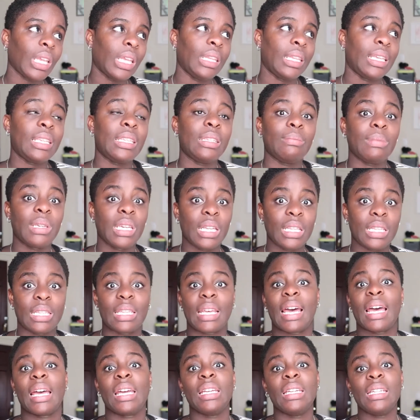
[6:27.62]
this means
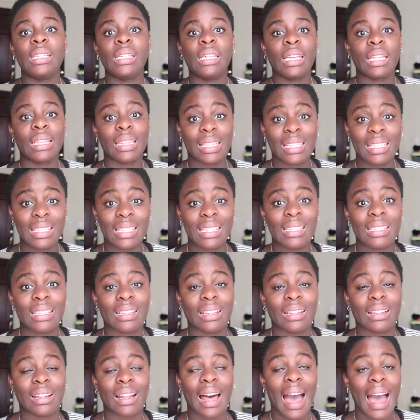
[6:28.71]
that this is the
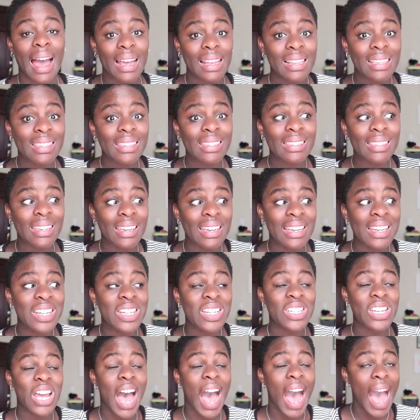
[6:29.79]
last
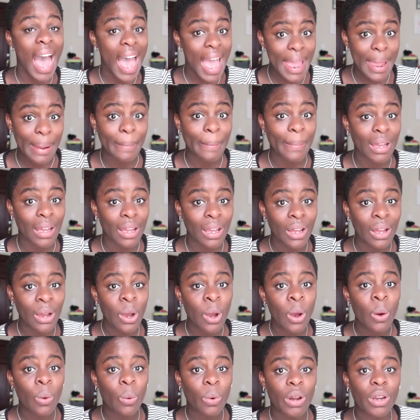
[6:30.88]
time
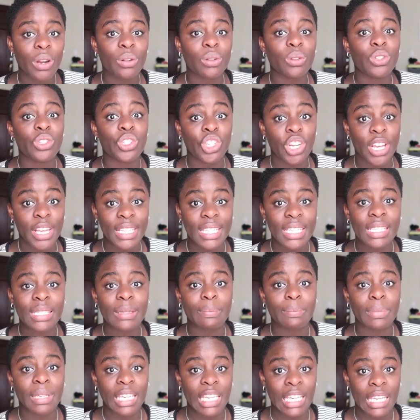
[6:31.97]
where it'll
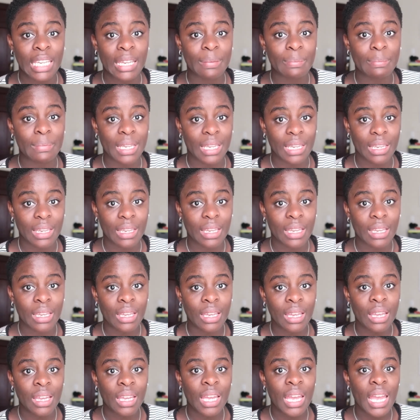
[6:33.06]
just be me.
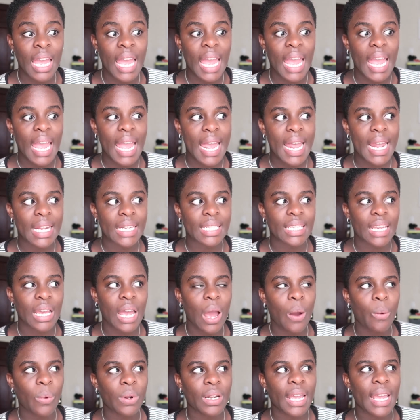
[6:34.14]
And
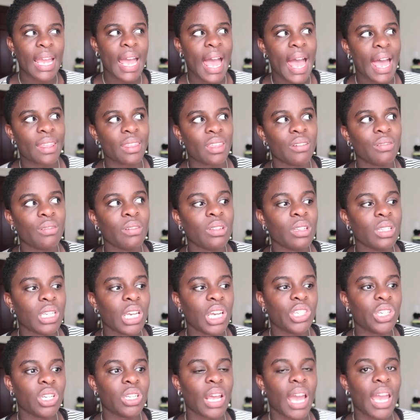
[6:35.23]
when I had that
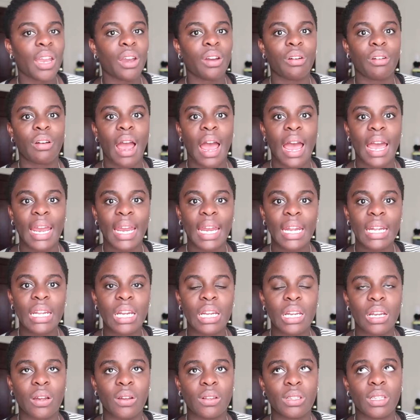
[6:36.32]
realization, I cried,
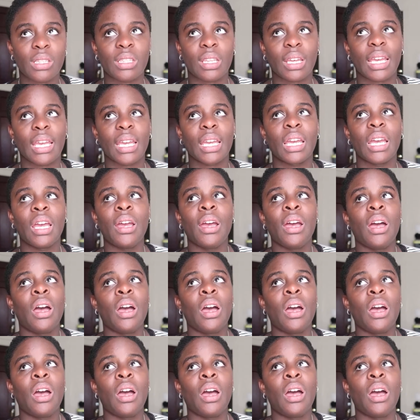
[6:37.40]
and I was just like,